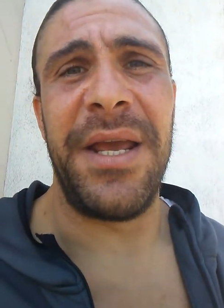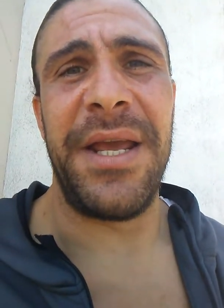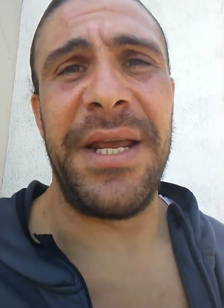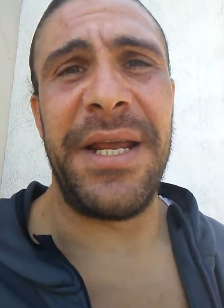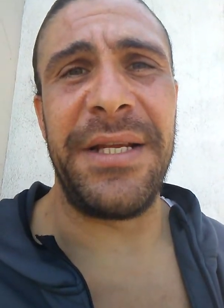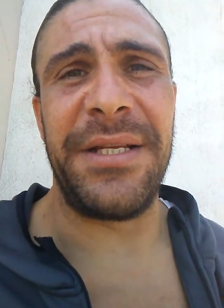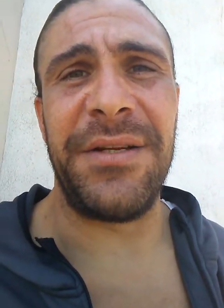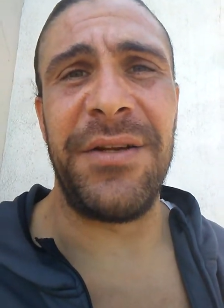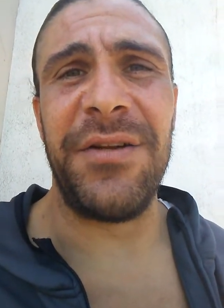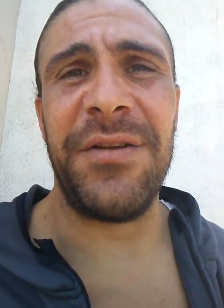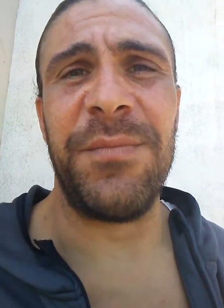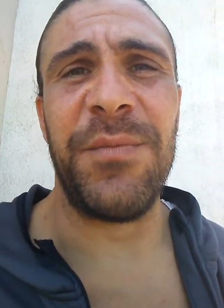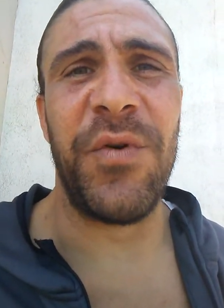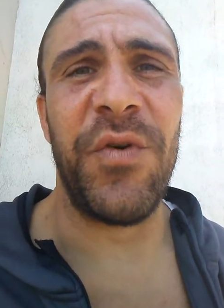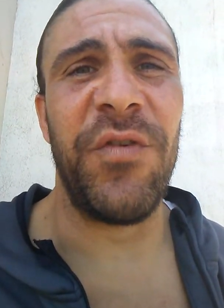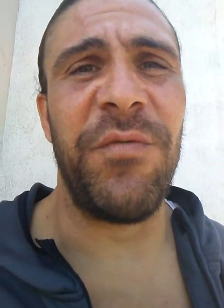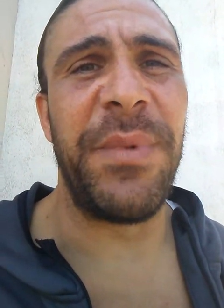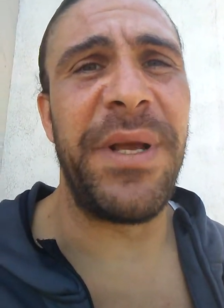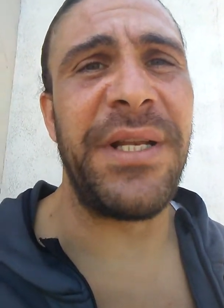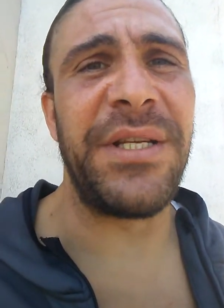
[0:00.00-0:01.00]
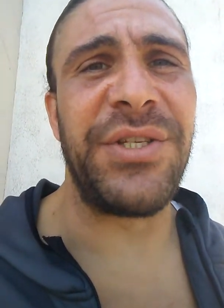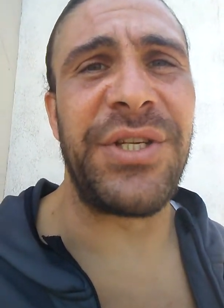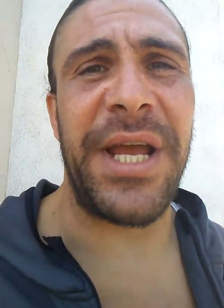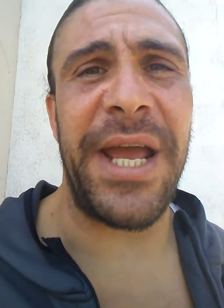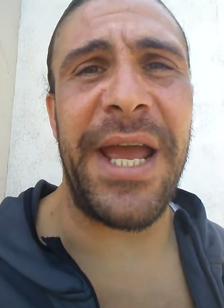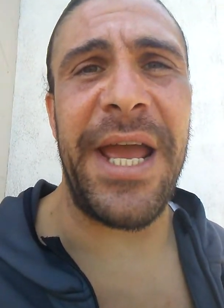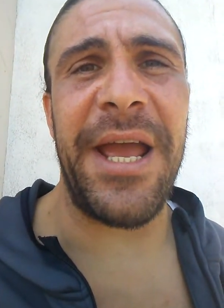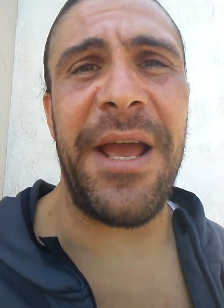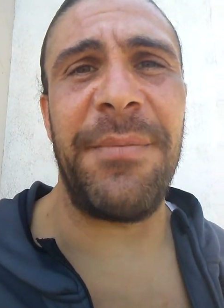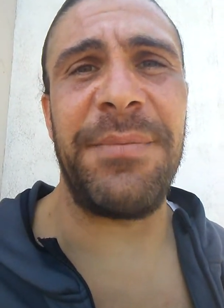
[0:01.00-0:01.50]
He used to use movement,
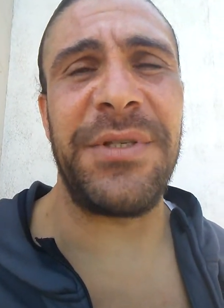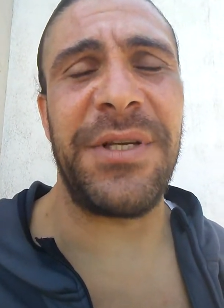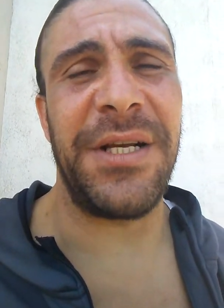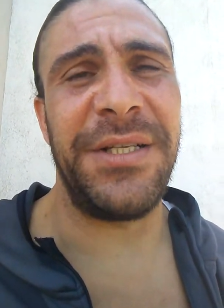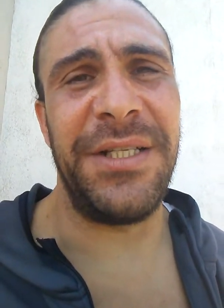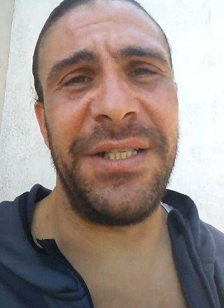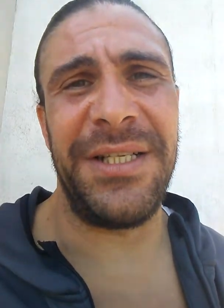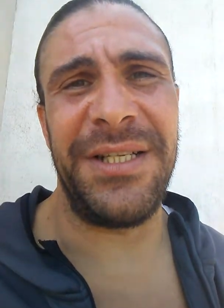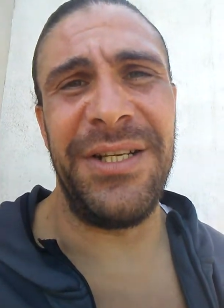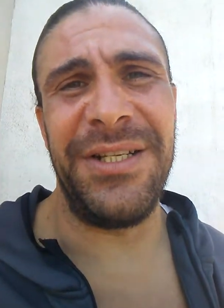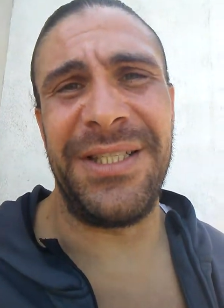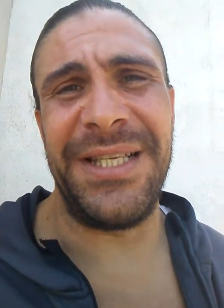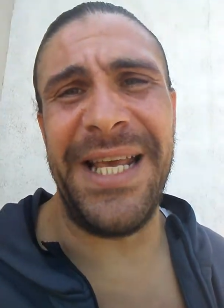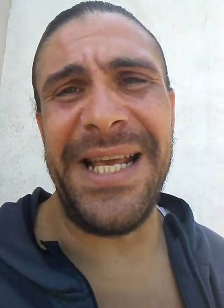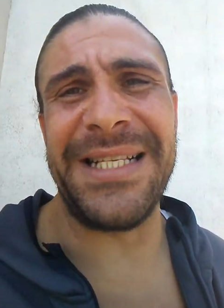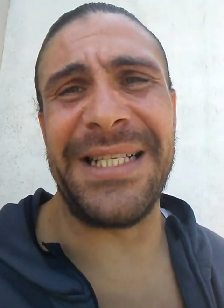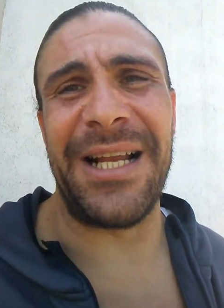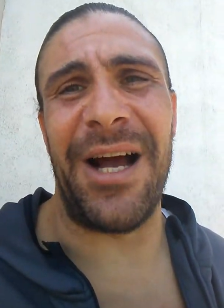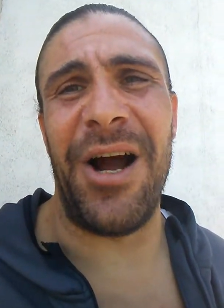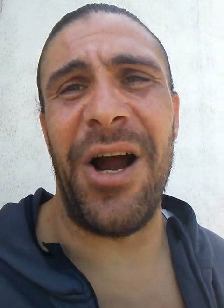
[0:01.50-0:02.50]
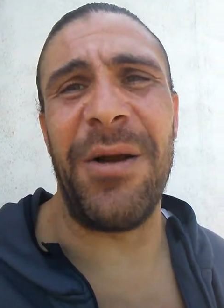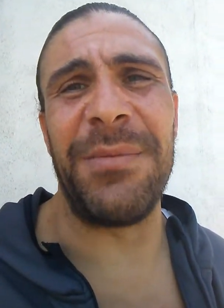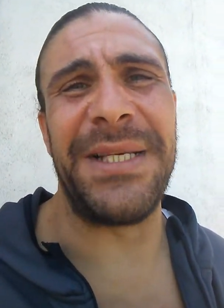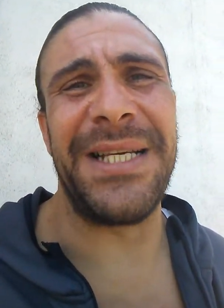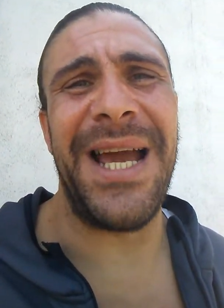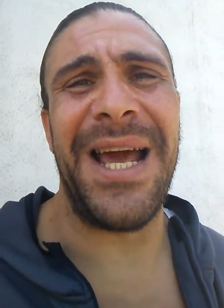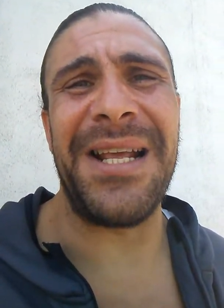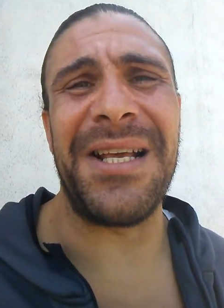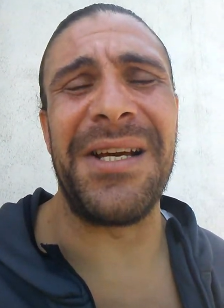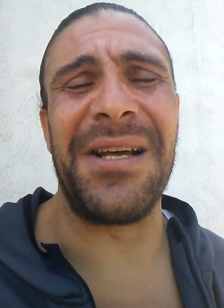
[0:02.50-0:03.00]
jabs, because you, you, see his arms,
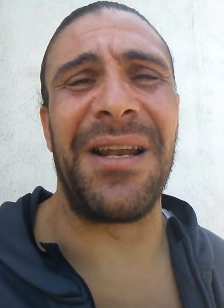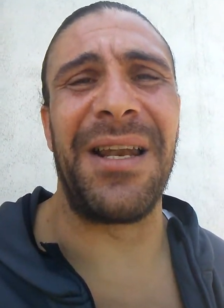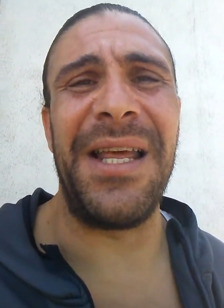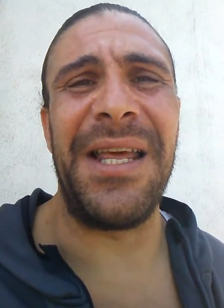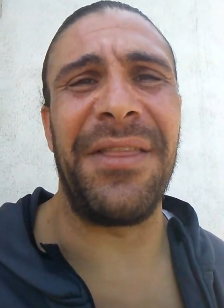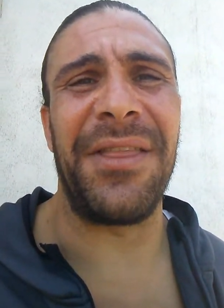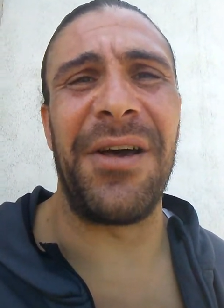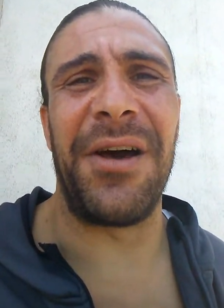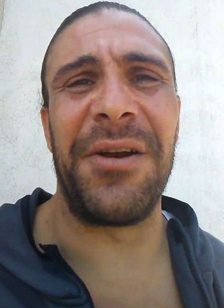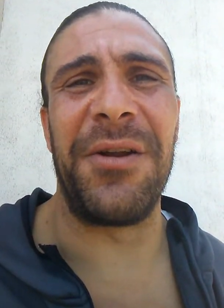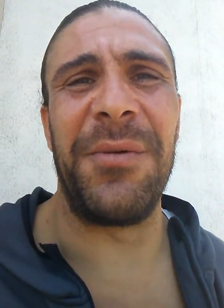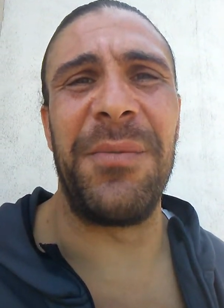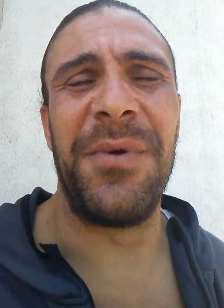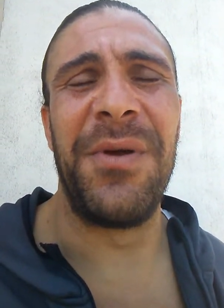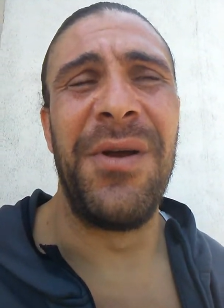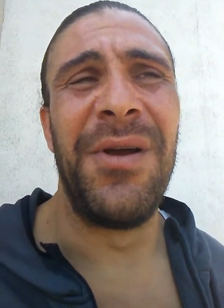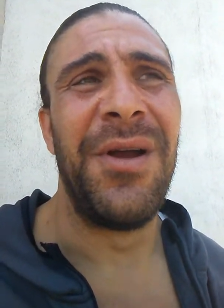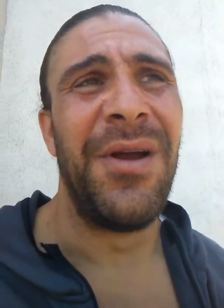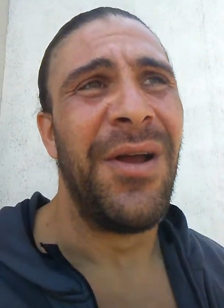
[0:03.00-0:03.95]
he got good length on him.